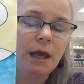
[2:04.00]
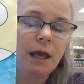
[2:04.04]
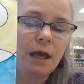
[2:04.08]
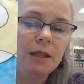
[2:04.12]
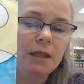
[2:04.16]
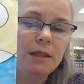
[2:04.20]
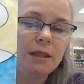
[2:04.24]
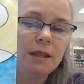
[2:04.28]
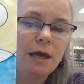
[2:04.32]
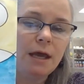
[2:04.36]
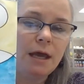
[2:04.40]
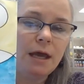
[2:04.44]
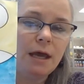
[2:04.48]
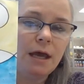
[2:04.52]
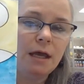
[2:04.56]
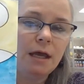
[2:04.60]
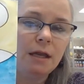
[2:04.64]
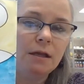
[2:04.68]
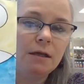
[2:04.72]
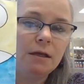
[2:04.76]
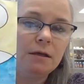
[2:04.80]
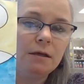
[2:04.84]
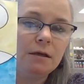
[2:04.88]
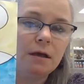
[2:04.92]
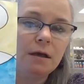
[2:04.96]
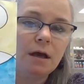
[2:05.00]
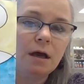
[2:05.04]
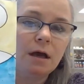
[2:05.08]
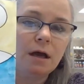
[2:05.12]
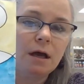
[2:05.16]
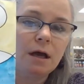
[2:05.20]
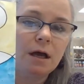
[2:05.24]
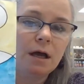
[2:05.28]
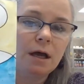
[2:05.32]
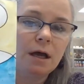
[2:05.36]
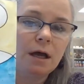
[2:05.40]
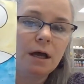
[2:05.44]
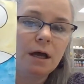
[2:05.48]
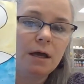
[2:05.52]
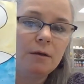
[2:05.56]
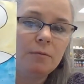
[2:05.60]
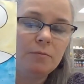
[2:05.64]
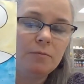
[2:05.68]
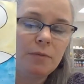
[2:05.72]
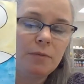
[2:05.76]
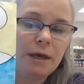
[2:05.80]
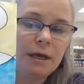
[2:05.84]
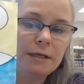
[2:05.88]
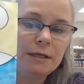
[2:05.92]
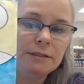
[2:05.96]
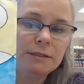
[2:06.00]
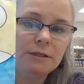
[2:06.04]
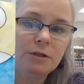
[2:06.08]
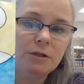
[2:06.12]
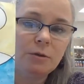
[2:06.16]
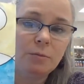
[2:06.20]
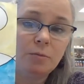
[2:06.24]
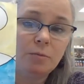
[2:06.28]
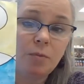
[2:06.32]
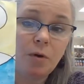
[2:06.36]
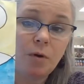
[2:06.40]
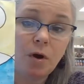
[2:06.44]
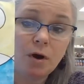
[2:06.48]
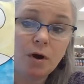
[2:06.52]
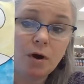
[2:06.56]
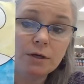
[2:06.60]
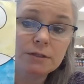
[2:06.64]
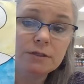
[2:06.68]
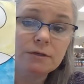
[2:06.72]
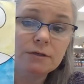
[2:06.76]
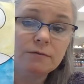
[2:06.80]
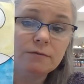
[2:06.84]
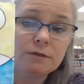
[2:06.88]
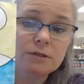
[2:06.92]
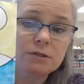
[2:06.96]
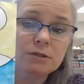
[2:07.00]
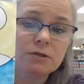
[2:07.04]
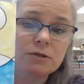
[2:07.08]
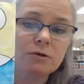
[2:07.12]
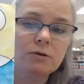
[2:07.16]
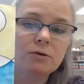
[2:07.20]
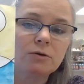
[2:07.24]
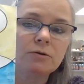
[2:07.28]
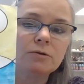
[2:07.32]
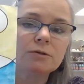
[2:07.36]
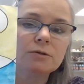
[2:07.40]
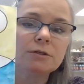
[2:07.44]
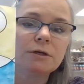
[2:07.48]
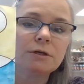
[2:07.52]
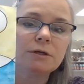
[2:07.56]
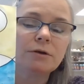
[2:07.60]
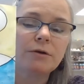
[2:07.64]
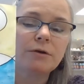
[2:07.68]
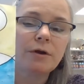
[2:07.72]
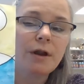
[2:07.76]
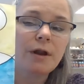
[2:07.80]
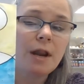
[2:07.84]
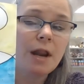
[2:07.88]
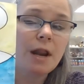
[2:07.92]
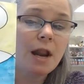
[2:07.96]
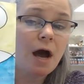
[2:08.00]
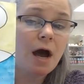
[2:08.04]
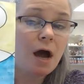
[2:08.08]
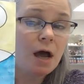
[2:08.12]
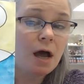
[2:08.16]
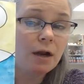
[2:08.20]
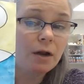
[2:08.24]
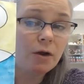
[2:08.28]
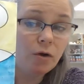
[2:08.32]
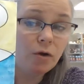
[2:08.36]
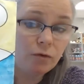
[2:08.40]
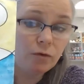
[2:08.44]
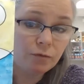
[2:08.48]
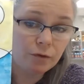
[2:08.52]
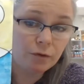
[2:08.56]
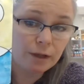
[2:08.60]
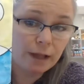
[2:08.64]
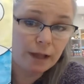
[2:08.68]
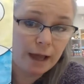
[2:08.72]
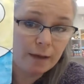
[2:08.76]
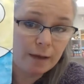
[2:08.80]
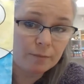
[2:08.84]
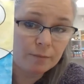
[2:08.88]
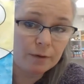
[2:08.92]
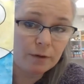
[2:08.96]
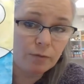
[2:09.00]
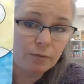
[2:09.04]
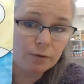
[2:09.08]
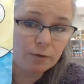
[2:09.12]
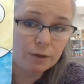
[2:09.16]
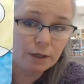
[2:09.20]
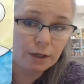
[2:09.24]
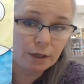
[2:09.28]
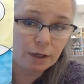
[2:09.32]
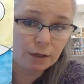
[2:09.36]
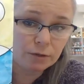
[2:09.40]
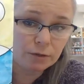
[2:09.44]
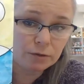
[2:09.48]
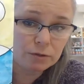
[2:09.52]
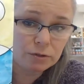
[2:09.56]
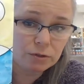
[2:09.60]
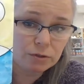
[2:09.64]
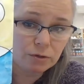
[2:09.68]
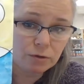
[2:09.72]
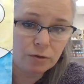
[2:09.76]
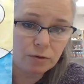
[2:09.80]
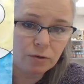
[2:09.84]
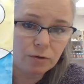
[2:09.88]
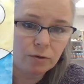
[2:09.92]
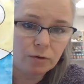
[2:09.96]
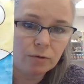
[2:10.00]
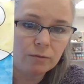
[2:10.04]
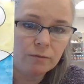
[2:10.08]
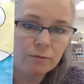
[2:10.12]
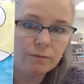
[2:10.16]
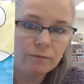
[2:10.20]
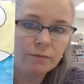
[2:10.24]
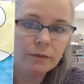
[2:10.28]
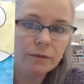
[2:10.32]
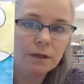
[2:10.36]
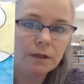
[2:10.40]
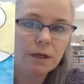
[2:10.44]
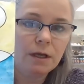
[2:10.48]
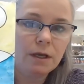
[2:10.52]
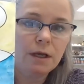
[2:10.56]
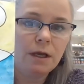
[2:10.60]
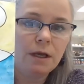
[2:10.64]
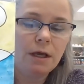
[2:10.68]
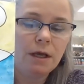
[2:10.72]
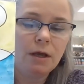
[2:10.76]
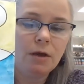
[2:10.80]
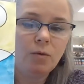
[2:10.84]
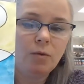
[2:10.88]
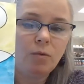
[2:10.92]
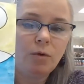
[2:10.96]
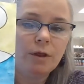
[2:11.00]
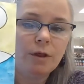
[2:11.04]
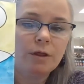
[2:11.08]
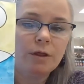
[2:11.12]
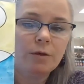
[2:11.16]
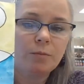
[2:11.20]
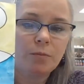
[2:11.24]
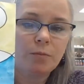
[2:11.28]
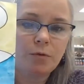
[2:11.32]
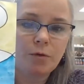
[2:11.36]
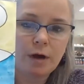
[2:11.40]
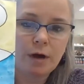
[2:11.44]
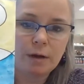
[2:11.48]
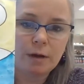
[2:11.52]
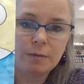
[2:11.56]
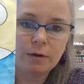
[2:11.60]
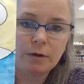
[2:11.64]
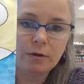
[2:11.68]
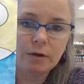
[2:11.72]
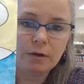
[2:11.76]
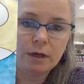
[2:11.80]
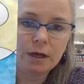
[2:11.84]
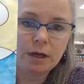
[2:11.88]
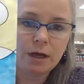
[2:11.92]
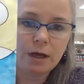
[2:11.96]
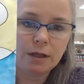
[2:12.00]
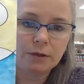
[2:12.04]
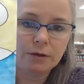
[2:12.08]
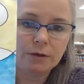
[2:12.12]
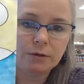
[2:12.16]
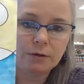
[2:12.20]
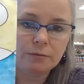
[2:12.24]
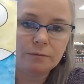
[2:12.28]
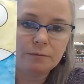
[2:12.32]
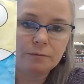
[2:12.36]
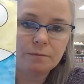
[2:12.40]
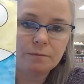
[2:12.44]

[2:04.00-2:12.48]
and then I painted the parts of the circles that are not overlapping with another circle with a primary color.